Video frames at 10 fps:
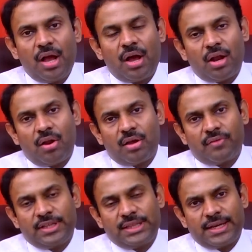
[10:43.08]
Along
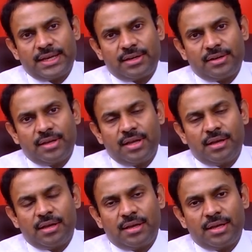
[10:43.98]
with that,
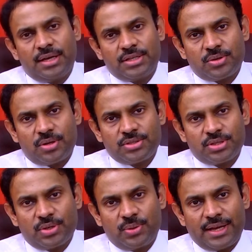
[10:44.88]
it is
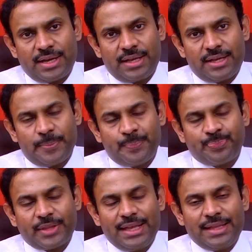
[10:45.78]
also a good idea
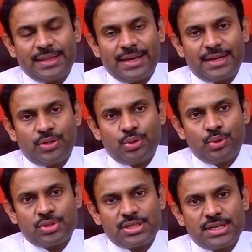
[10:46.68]
that you
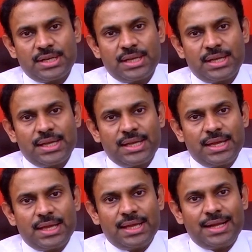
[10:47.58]
use a
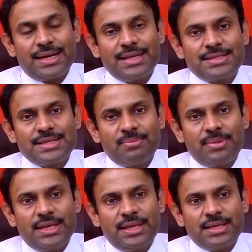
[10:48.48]

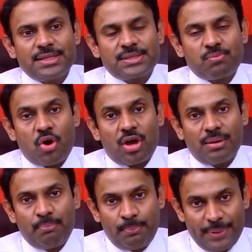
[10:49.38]
reasonably small
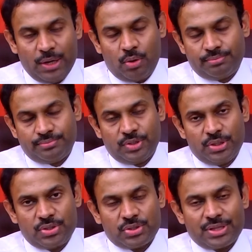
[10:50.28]
pillow.
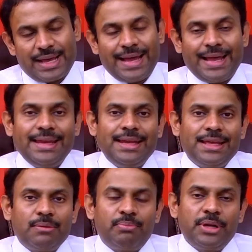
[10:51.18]
So the
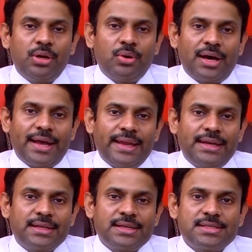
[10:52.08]
ideal pillow
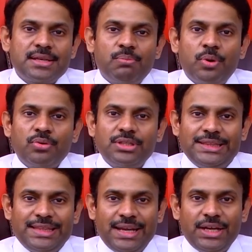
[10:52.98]
height is about
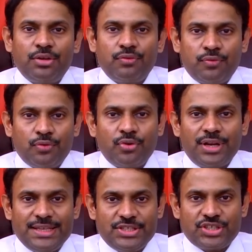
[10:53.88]
3 to 4
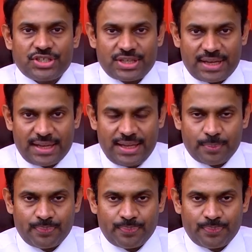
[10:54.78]
inches high.